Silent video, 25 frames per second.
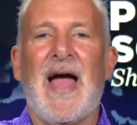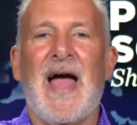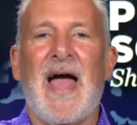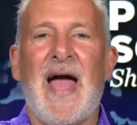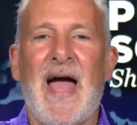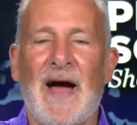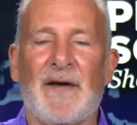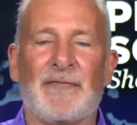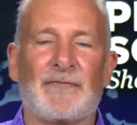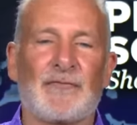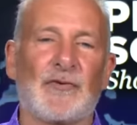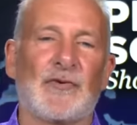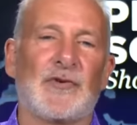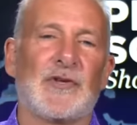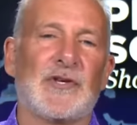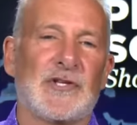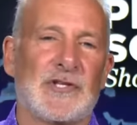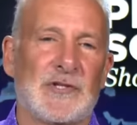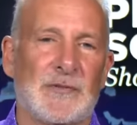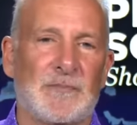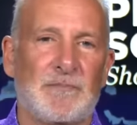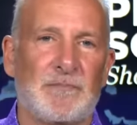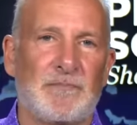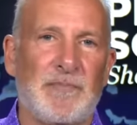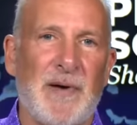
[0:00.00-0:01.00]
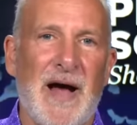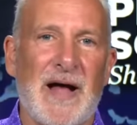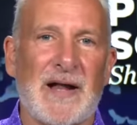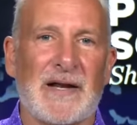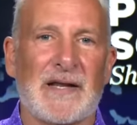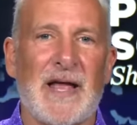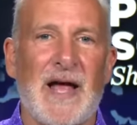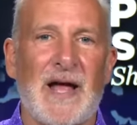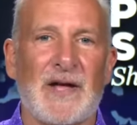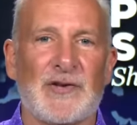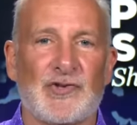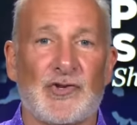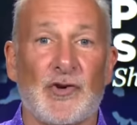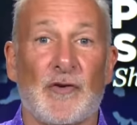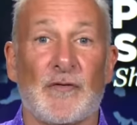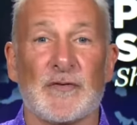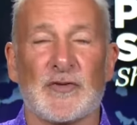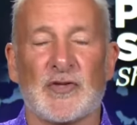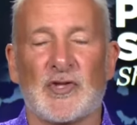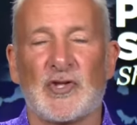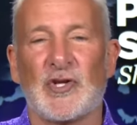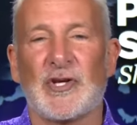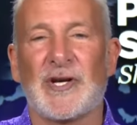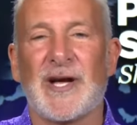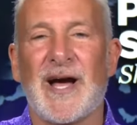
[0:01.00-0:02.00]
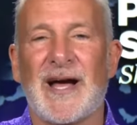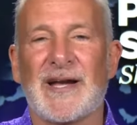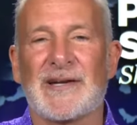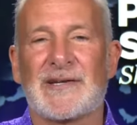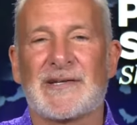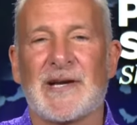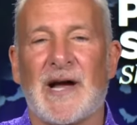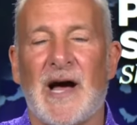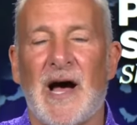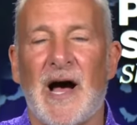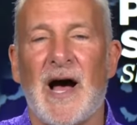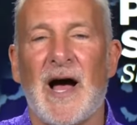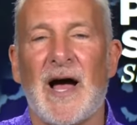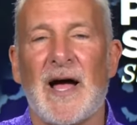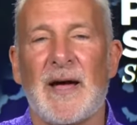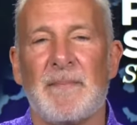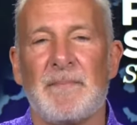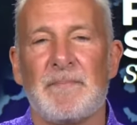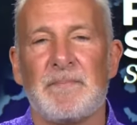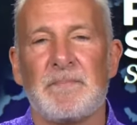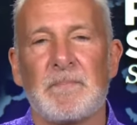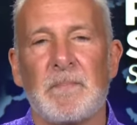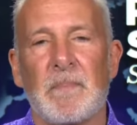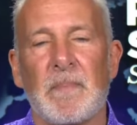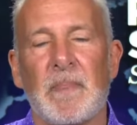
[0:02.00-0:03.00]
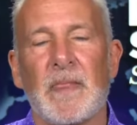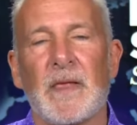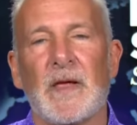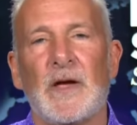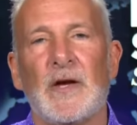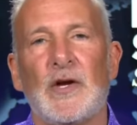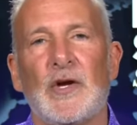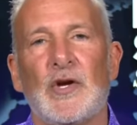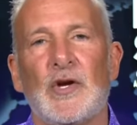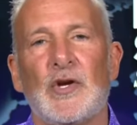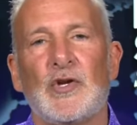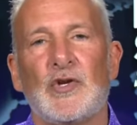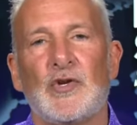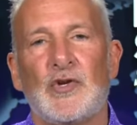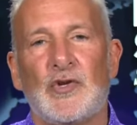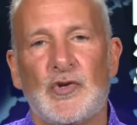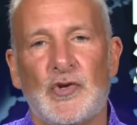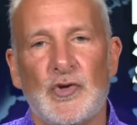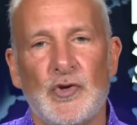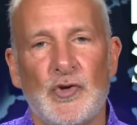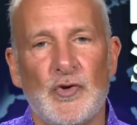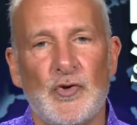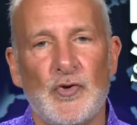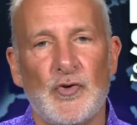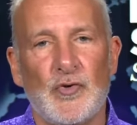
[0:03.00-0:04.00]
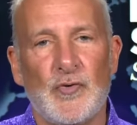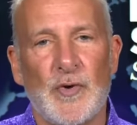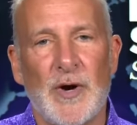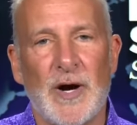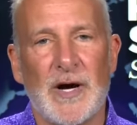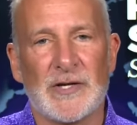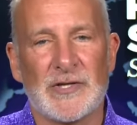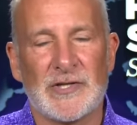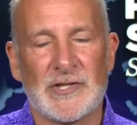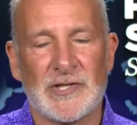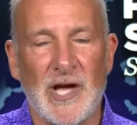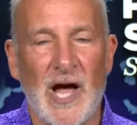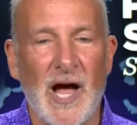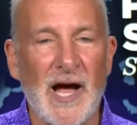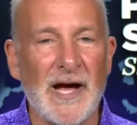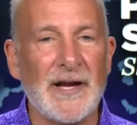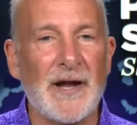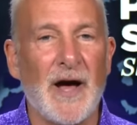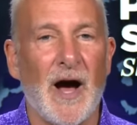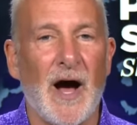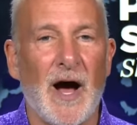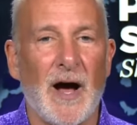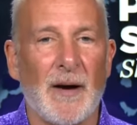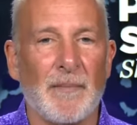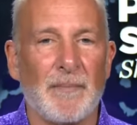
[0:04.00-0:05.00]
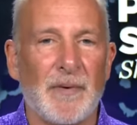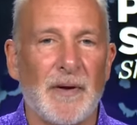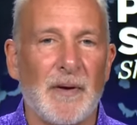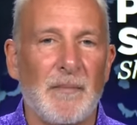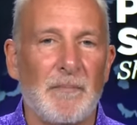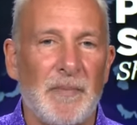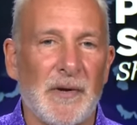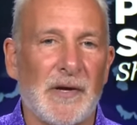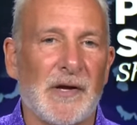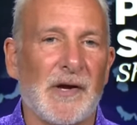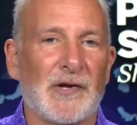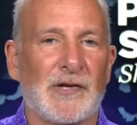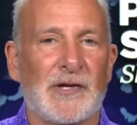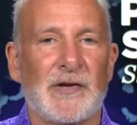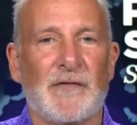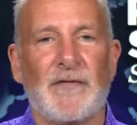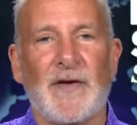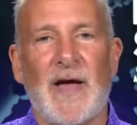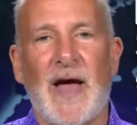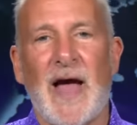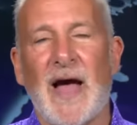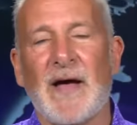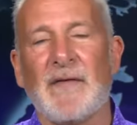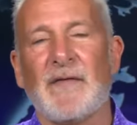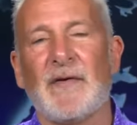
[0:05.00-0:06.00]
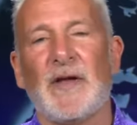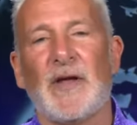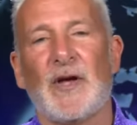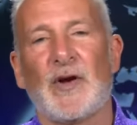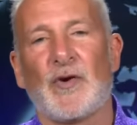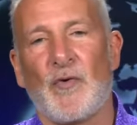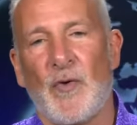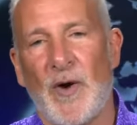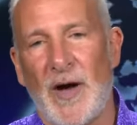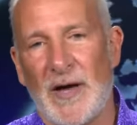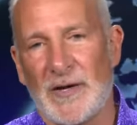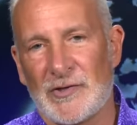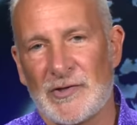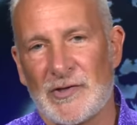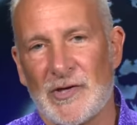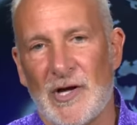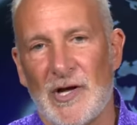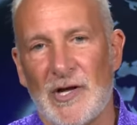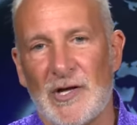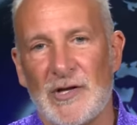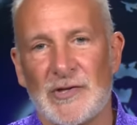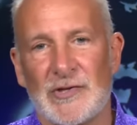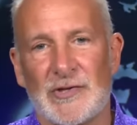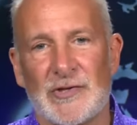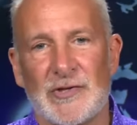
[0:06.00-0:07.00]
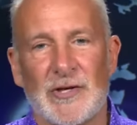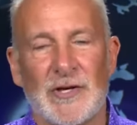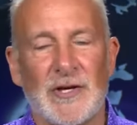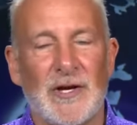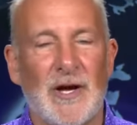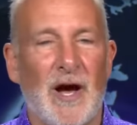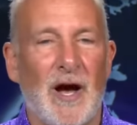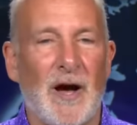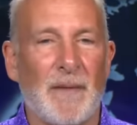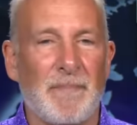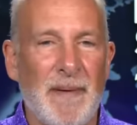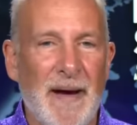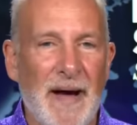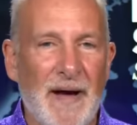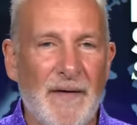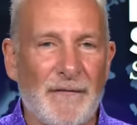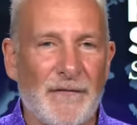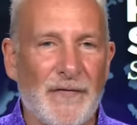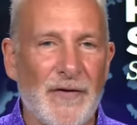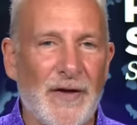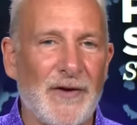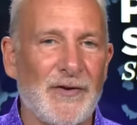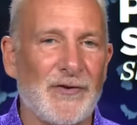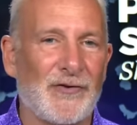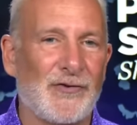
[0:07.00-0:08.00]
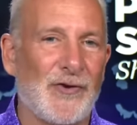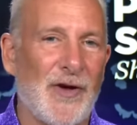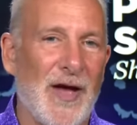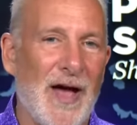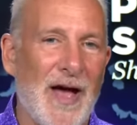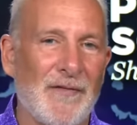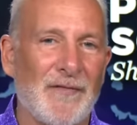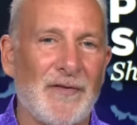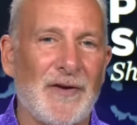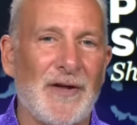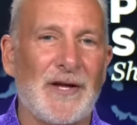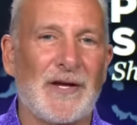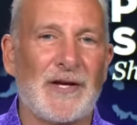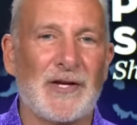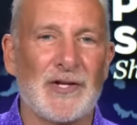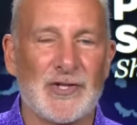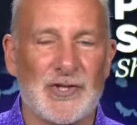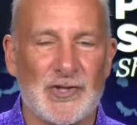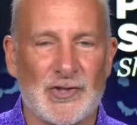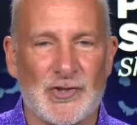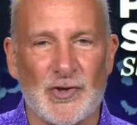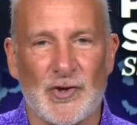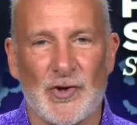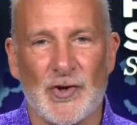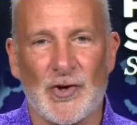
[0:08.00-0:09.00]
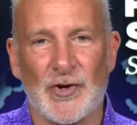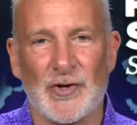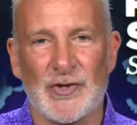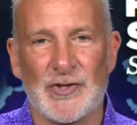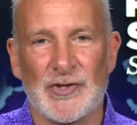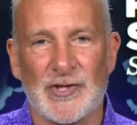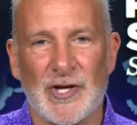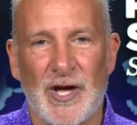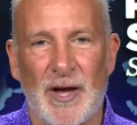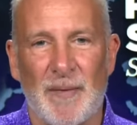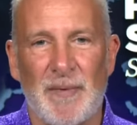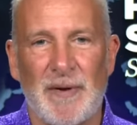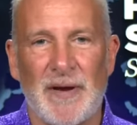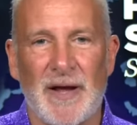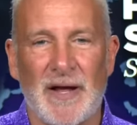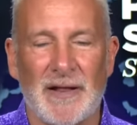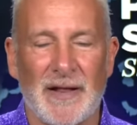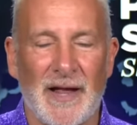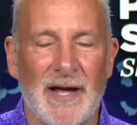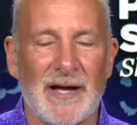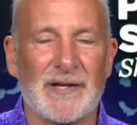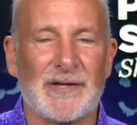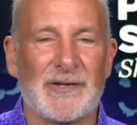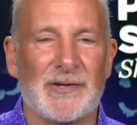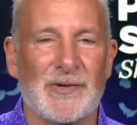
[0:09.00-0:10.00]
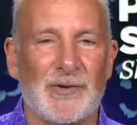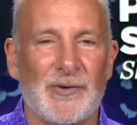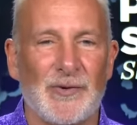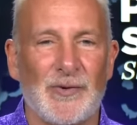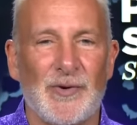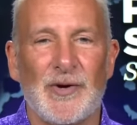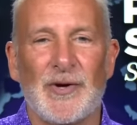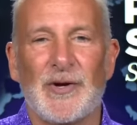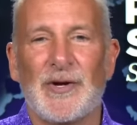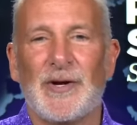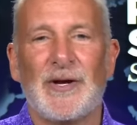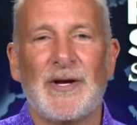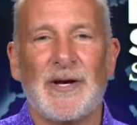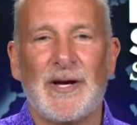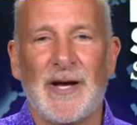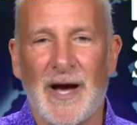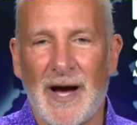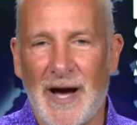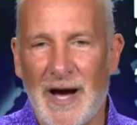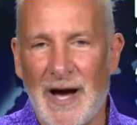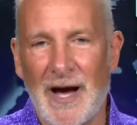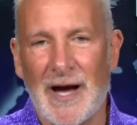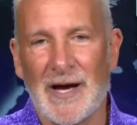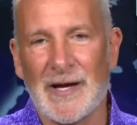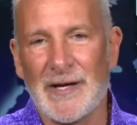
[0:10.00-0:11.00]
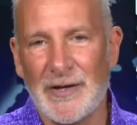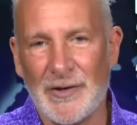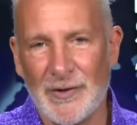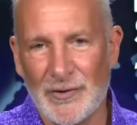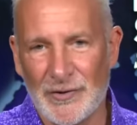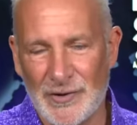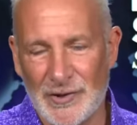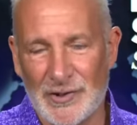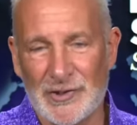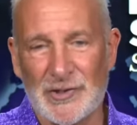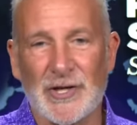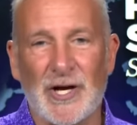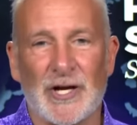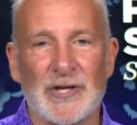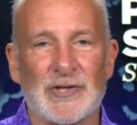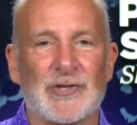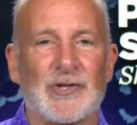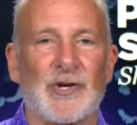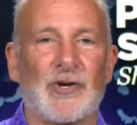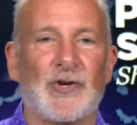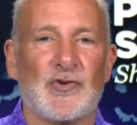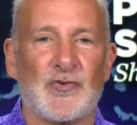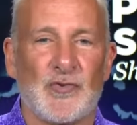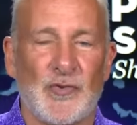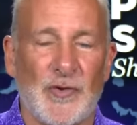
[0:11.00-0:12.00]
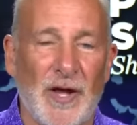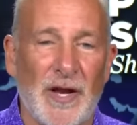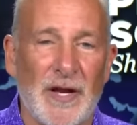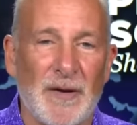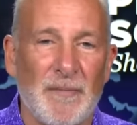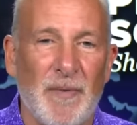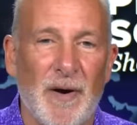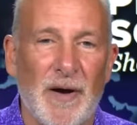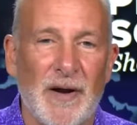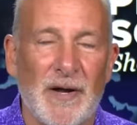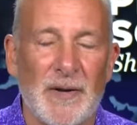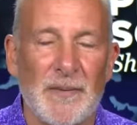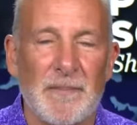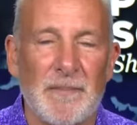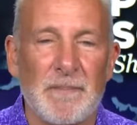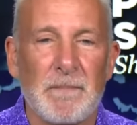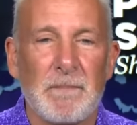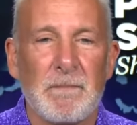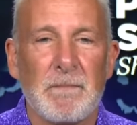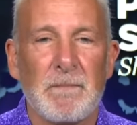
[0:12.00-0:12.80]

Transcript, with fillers: after this podcast's over. So you got time to uh, sign up because if you have any questions about this, you have any concerns. I mean, I'd like to uh, you know discuss those with anybody